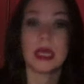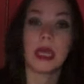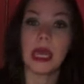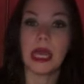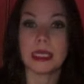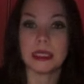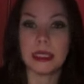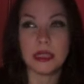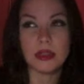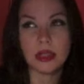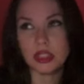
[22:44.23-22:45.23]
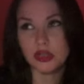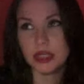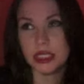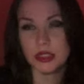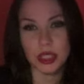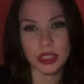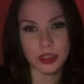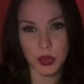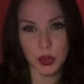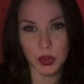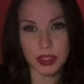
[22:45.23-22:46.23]
And I do not drink, I do not
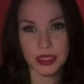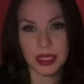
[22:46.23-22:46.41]
smoke.